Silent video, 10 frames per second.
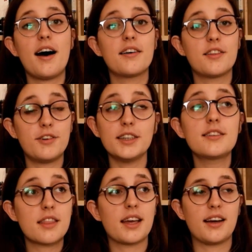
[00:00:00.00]
the first
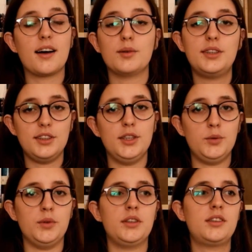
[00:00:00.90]
thing I would do
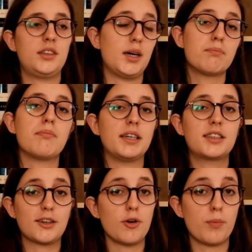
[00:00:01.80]
was dump my
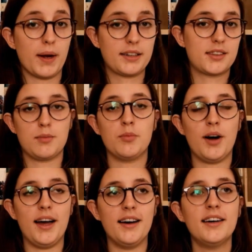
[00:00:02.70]
school bag
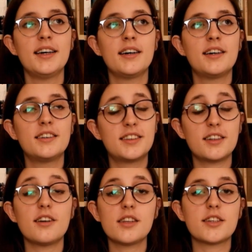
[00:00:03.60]
somewhere,
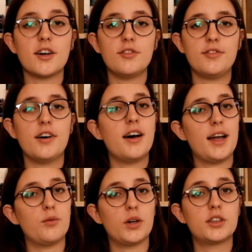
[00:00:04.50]
sit on the sofa
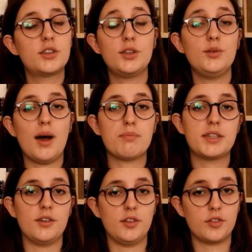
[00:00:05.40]
and watch 2
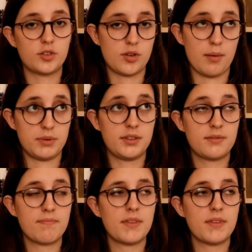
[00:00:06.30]
episodes of Scrubs.